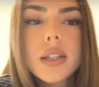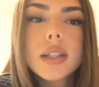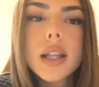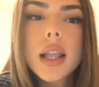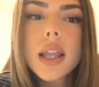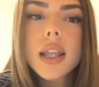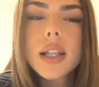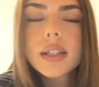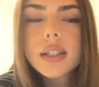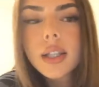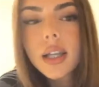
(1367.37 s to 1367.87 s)

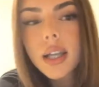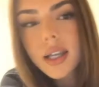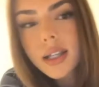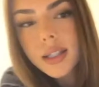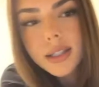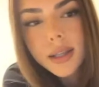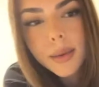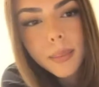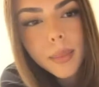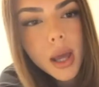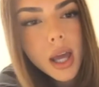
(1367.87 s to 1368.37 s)
Japanese
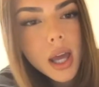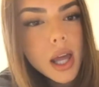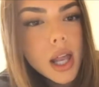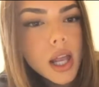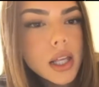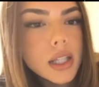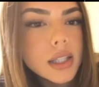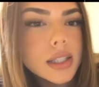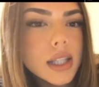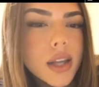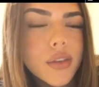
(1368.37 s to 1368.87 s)
girls on a
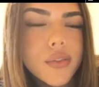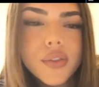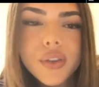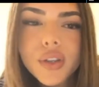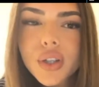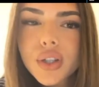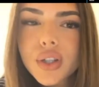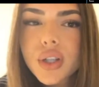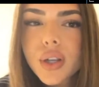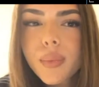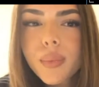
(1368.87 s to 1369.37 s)
train.
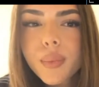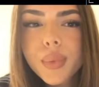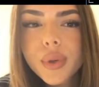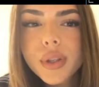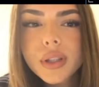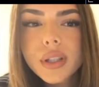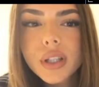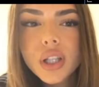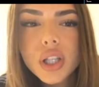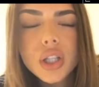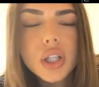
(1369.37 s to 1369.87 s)

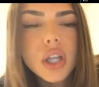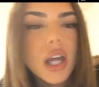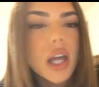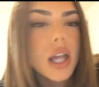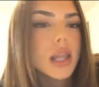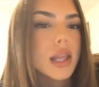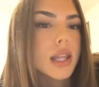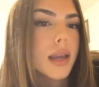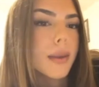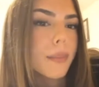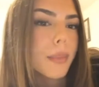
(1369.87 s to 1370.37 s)
And
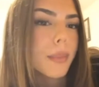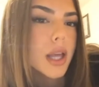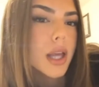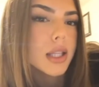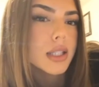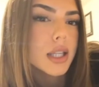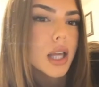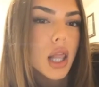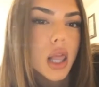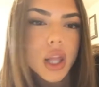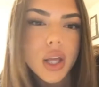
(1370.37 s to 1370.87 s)
now that I
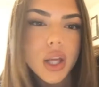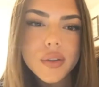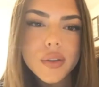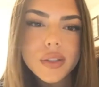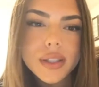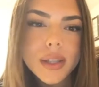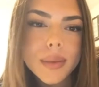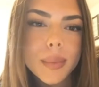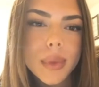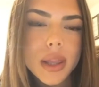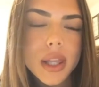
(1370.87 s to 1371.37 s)
really think
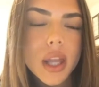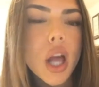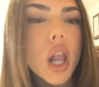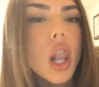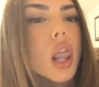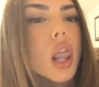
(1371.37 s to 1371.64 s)
about it,